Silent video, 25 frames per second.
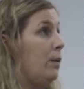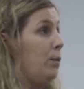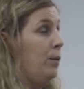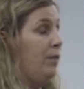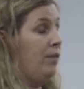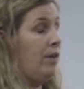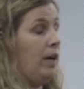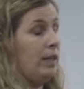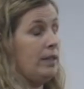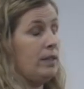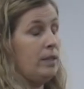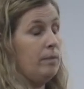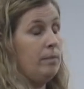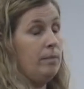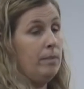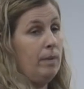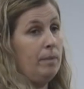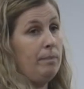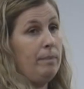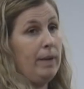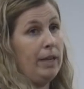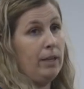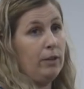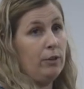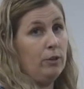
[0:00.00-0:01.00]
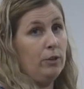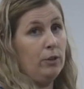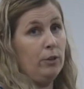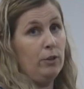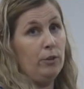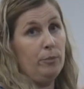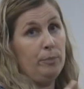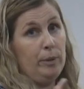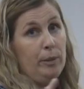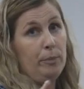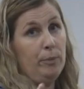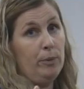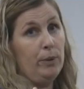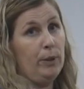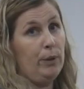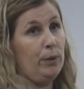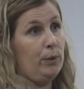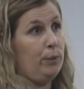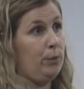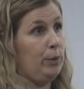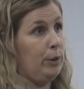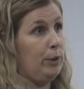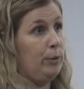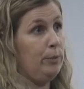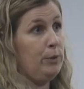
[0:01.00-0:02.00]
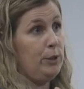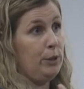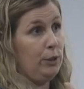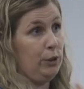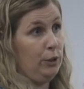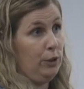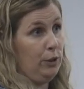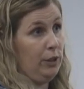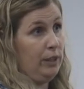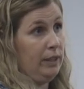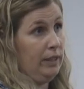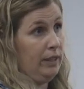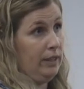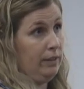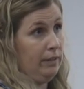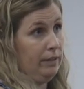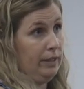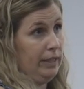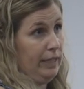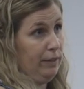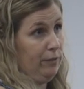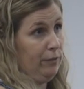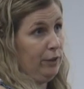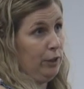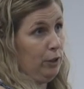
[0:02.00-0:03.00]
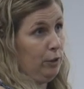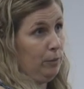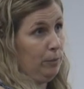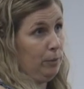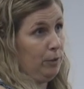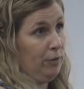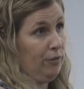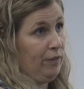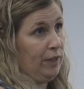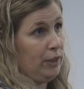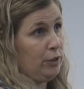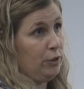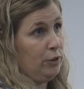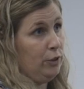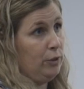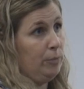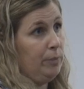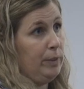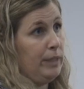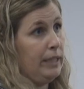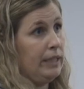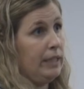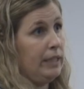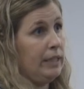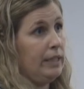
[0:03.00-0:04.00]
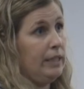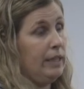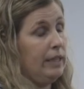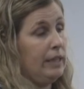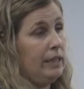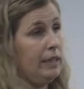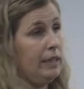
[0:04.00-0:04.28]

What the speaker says: we've got some medical people in the room, so you can give your professional opinion,